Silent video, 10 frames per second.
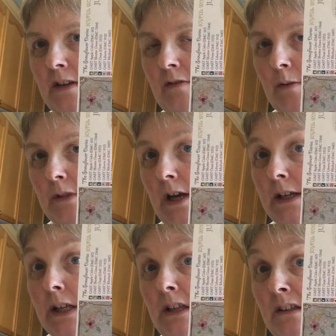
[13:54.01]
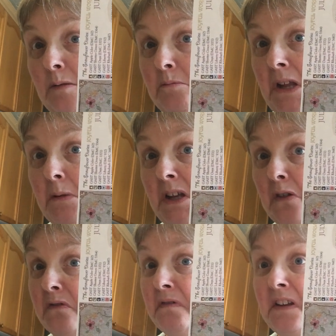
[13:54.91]
If I'm lucky, maybe
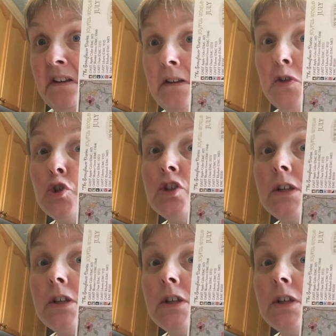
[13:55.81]
I'll finish